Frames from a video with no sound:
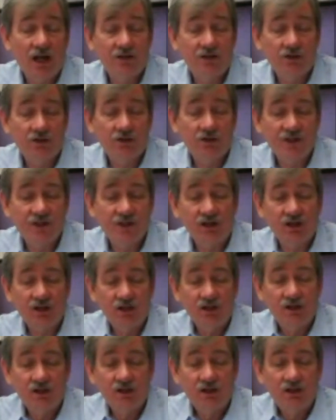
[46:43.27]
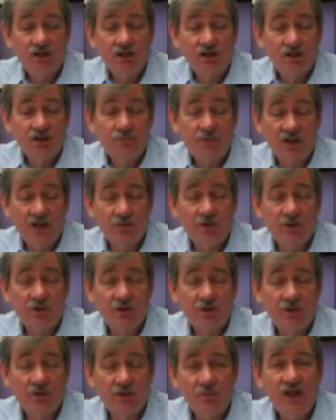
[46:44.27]
don't think, by the way,
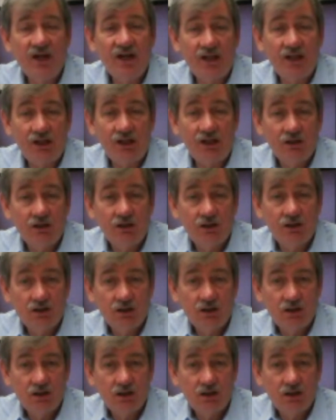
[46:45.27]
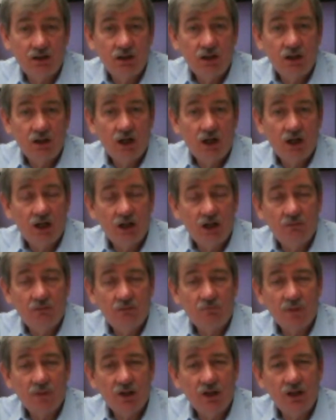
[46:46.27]
there aren't many.
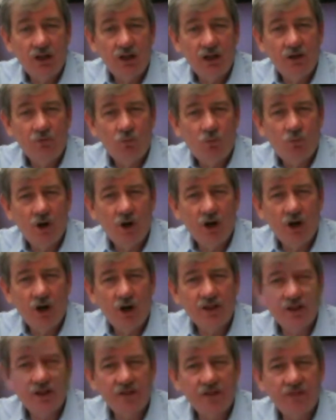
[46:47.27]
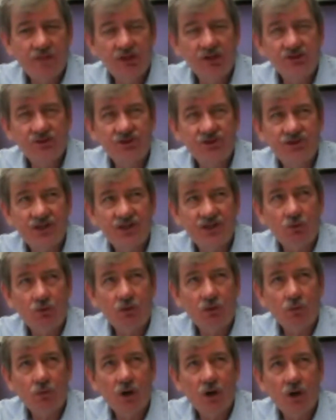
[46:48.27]
And one of the things that
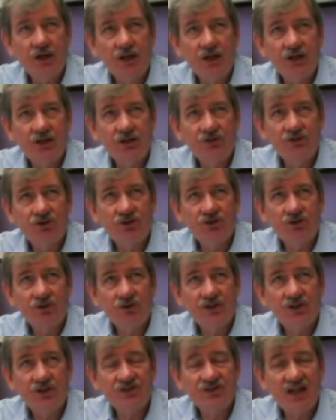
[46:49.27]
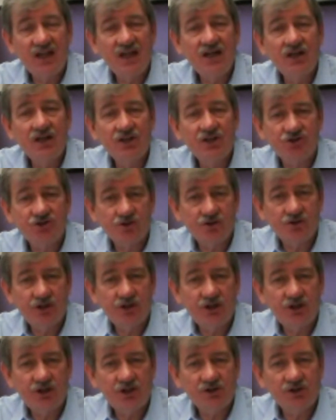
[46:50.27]
we're running into as an
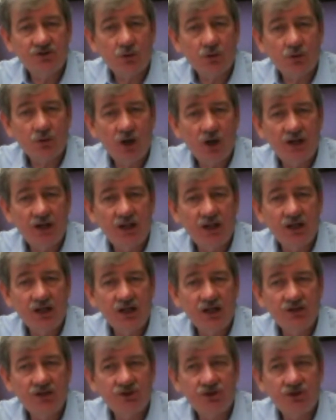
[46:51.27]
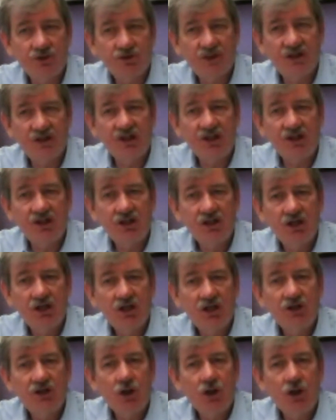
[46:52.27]
industry is we're running into the
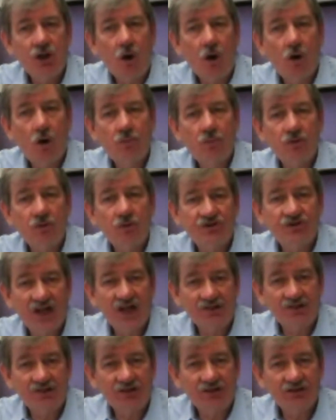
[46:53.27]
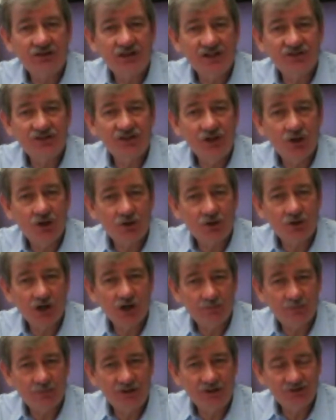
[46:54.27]
almost technical SEO
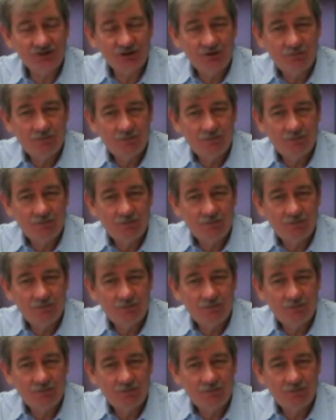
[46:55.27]
companies